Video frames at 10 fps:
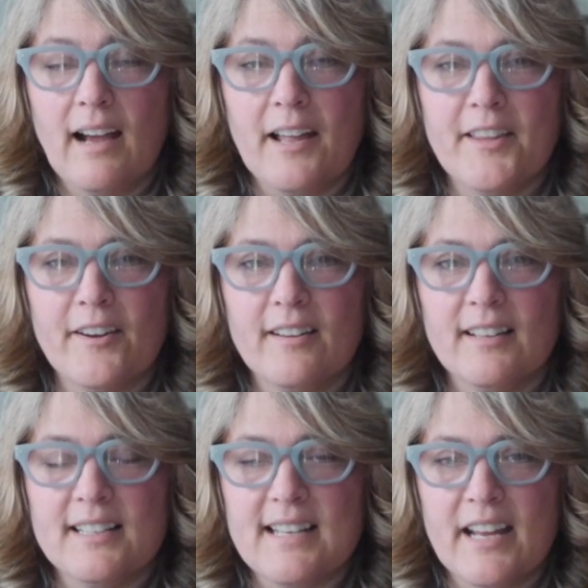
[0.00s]
Hi there,
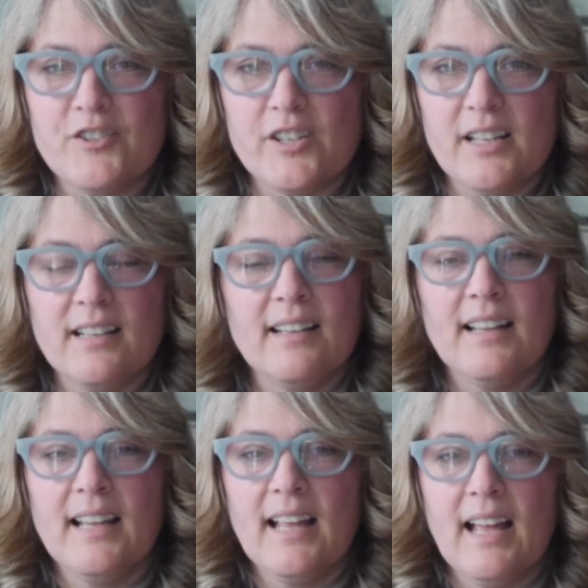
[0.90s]
it's Angie,
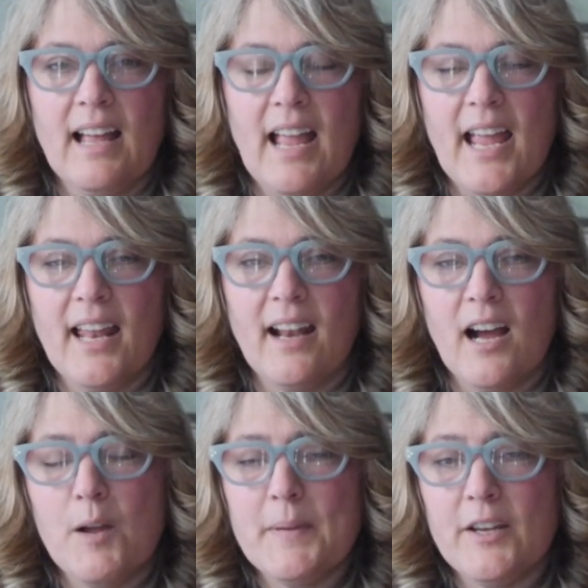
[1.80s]
and
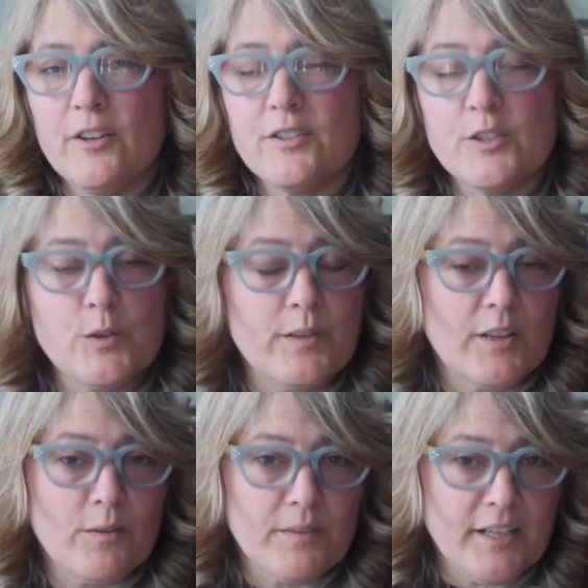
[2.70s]
I'm here to do
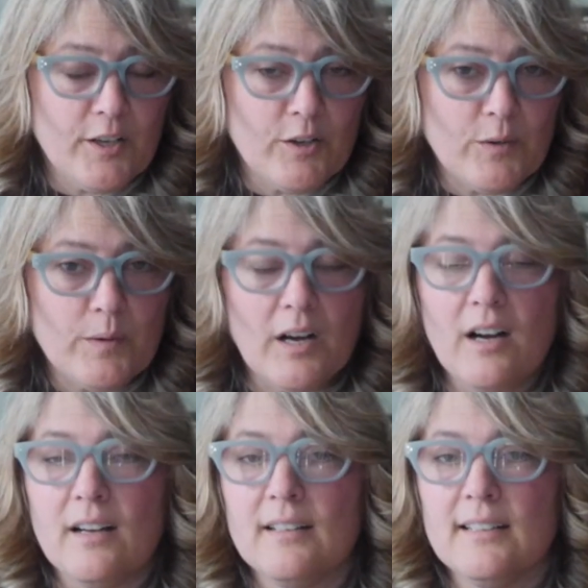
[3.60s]
another video
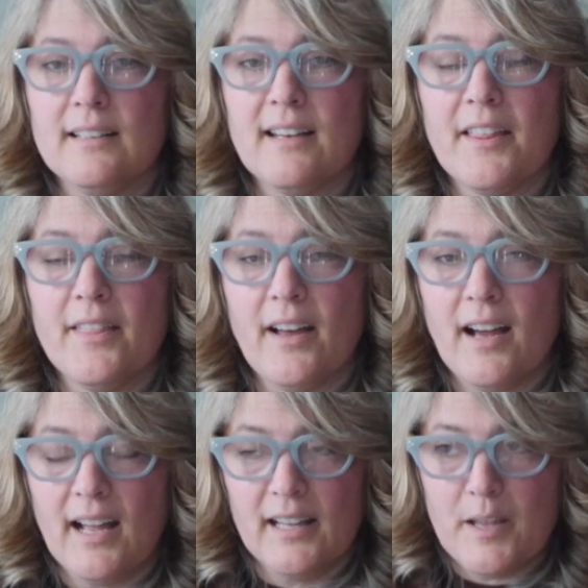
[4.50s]
on the
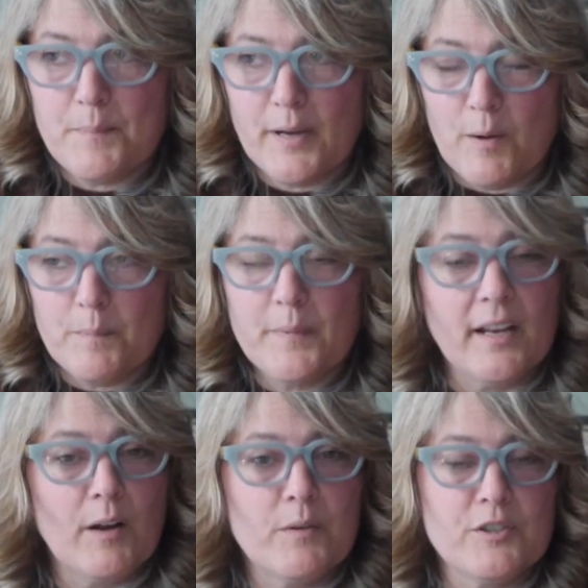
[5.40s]
iLet pump
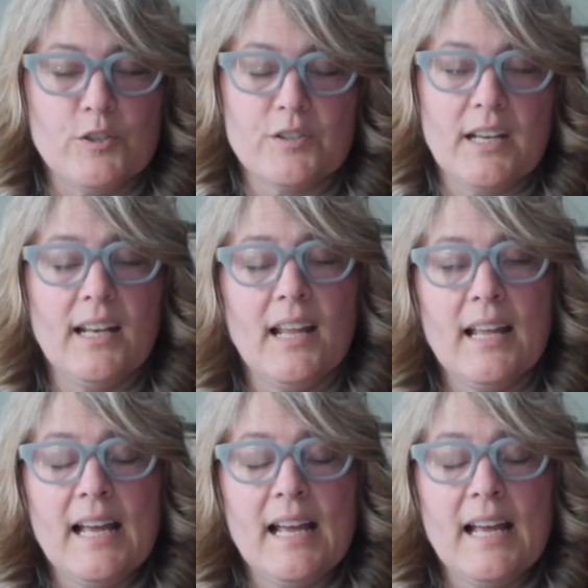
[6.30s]
that I was using.